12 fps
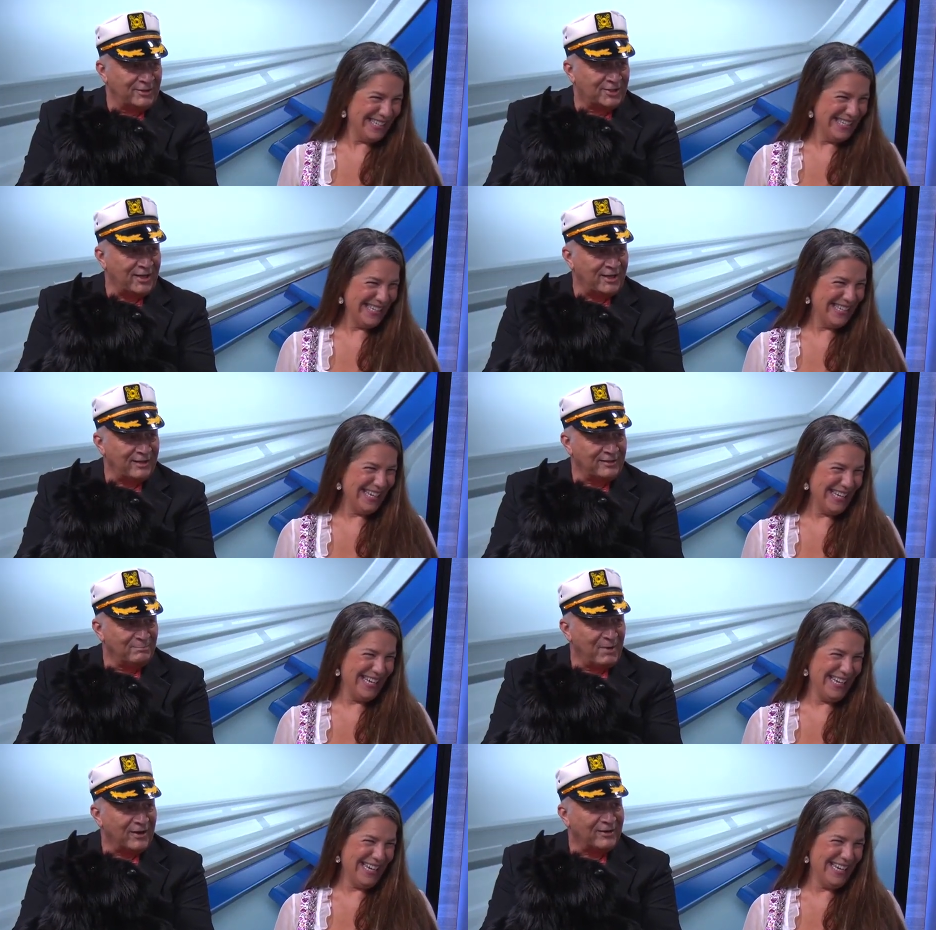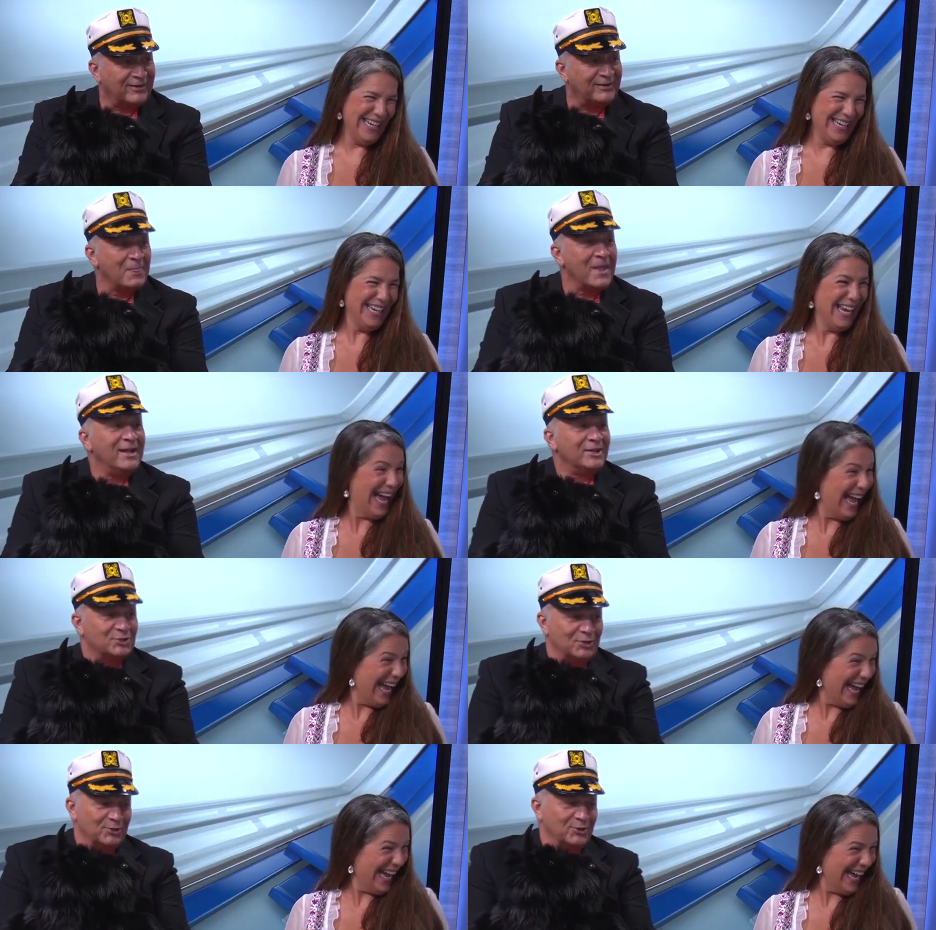Speaker 1: teddy bear.
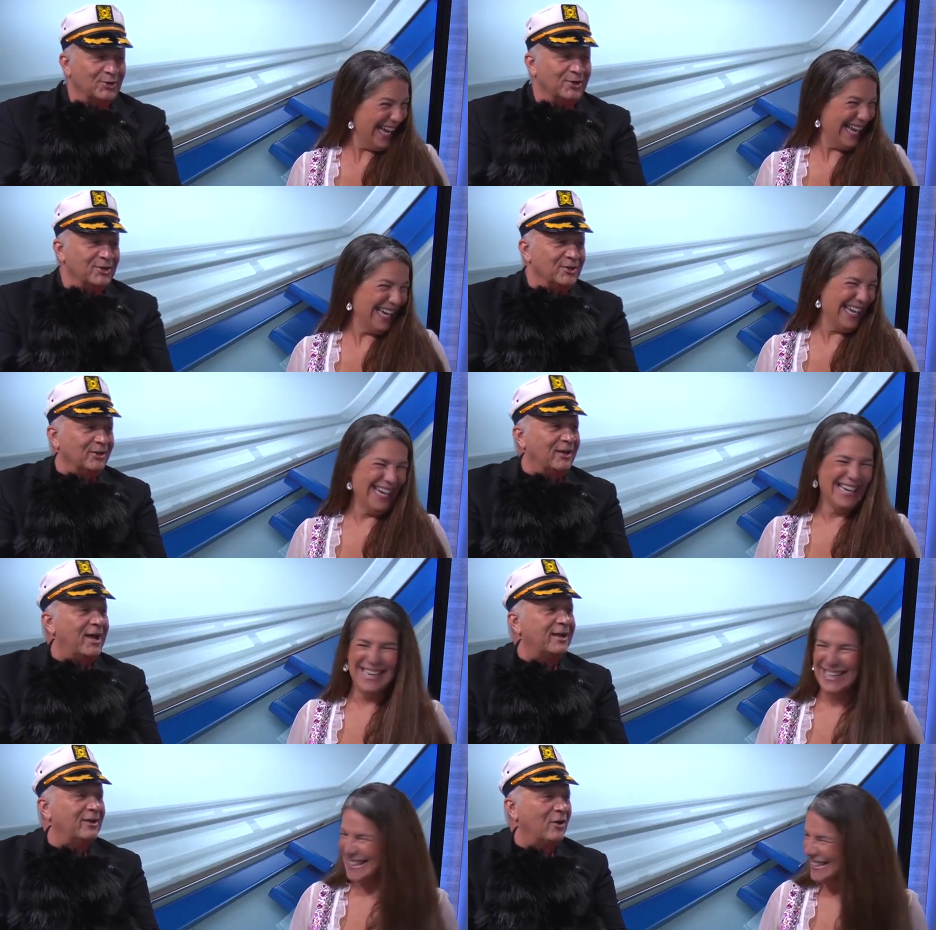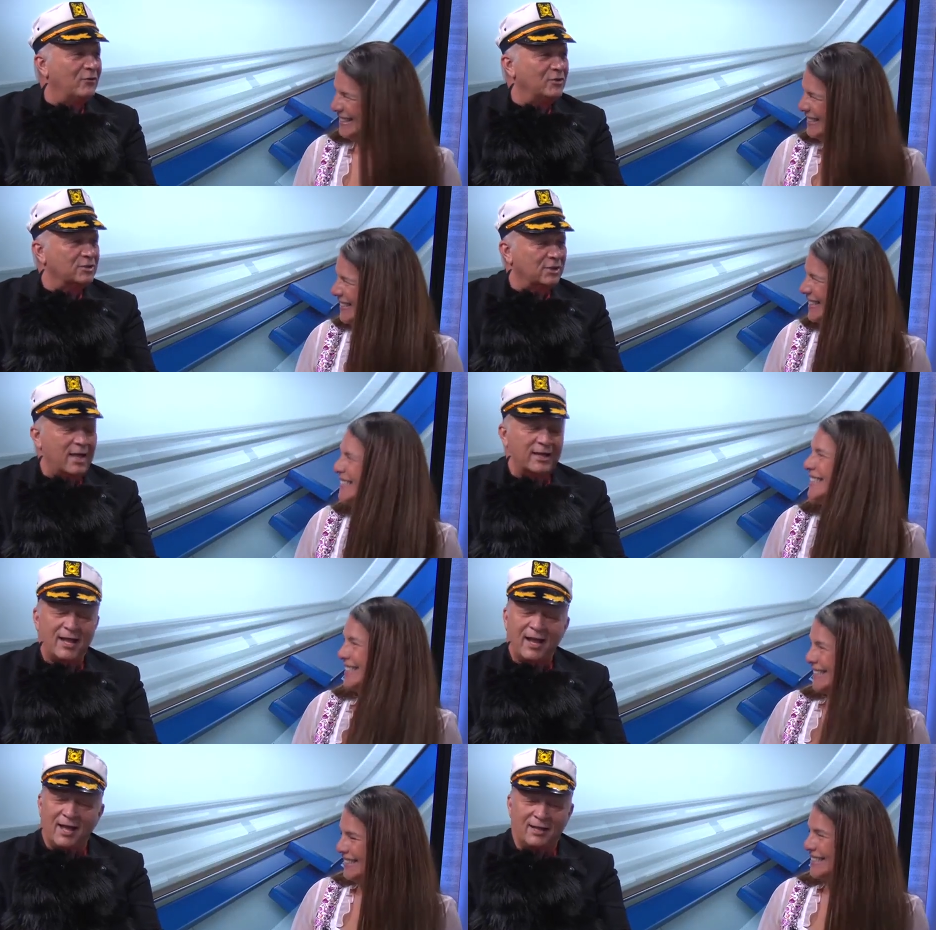So you're going to hear a lot of Elvis, a lot
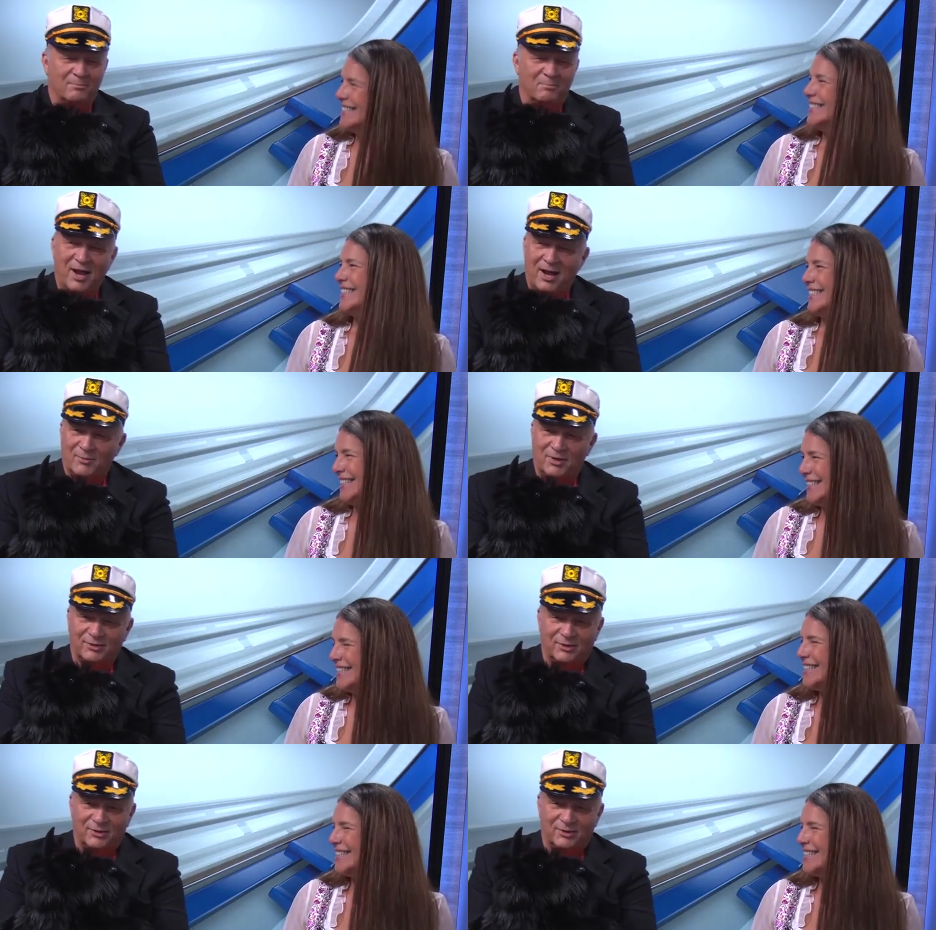of Alabama.